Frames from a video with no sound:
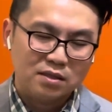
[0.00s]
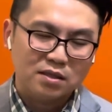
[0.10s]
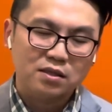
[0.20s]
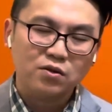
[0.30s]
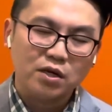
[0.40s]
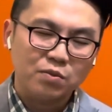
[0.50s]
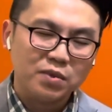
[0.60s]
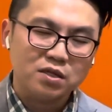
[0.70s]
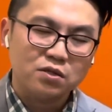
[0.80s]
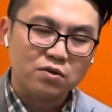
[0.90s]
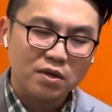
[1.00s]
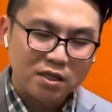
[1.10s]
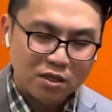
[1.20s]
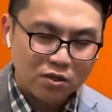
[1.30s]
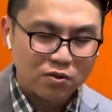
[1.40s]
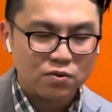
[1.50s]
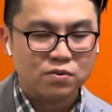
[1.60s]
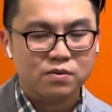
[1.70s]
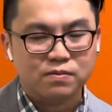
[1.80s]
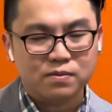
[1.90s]
And so help us to trust you
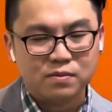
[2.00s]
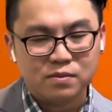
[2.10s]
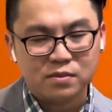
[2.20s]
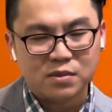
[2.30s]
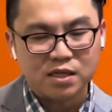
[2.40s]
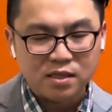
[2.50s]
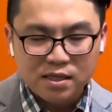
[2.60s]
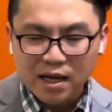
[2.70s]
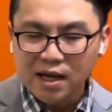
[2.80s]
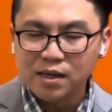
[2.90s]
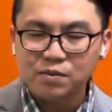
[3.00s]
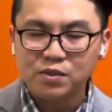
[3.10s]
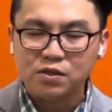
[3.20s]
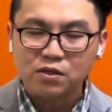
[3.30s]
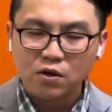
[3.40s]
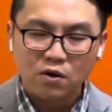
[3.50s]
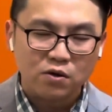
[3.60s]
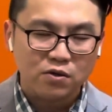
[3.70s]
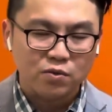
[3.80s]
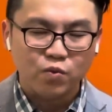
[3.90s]
in times of
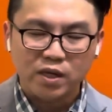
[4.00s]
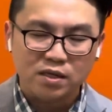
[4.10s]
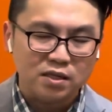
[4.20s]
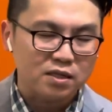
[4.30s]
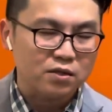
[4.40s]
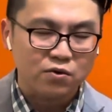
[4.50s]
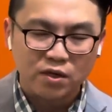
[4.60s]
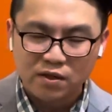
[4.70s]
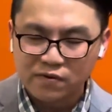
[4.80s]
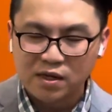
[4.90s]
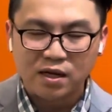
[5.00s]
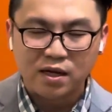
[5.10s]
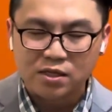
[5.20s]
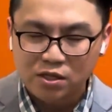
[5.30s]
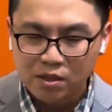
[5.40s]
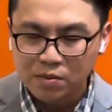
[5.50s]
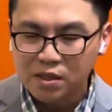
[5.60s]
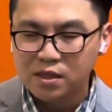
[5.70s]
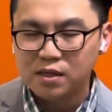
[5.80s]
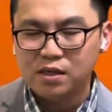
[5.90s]
sorrow and weakness and grief and hardship,
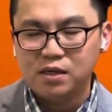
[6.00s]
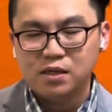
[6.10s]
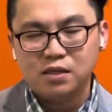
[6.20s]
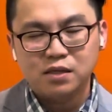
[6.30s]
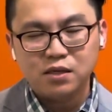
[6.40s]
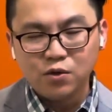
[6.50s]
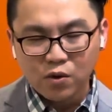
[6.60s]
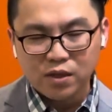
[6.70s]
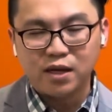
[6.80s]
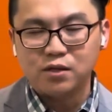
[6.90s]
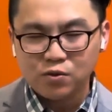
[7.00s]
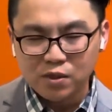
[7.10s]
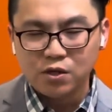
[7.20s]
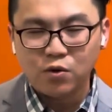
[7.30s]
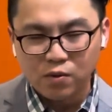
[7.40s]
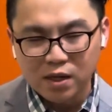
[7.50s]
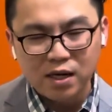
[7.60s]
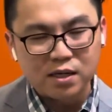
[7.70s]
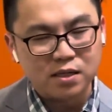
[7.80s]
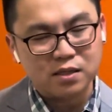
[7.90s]
that you're there doing your work.